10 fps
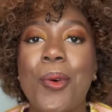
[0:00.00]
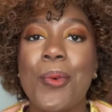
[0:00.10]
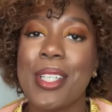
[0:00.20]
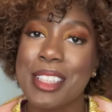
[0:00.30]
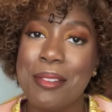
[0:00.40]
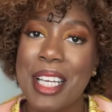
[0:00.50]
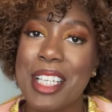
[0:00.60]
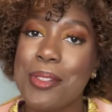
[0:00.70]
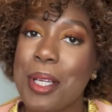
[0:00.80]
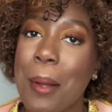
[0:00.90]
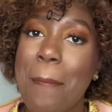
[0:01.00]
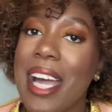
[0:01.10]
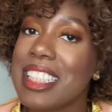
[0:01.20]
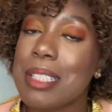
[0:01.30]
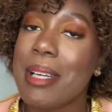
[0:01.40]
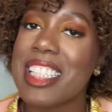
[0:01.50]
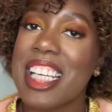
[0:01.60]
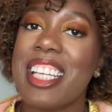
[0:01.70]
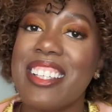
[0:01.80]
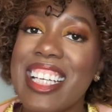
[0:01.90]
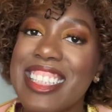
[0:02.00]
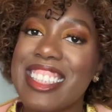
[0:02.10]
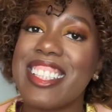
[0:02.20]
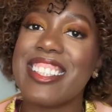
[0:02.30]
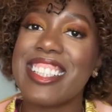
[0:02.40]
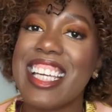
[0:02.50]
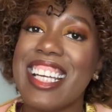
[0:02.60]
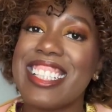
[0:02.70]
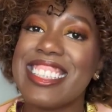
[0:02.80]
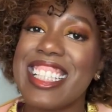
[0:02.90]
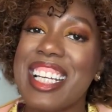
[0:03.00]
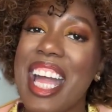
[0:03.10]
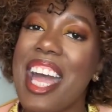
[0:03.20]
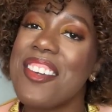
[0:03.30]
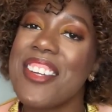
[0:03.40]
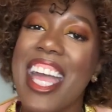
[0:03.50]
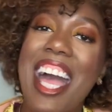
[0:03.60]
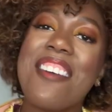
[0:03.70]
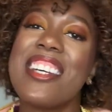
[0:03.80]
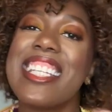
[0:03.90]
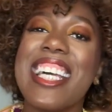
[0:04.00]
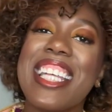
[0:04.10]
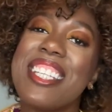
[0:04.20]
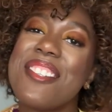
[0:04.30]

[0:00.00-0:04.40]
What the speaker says: What's up, guys? Welcome back to my channel. It's your girl Kels here, and we have another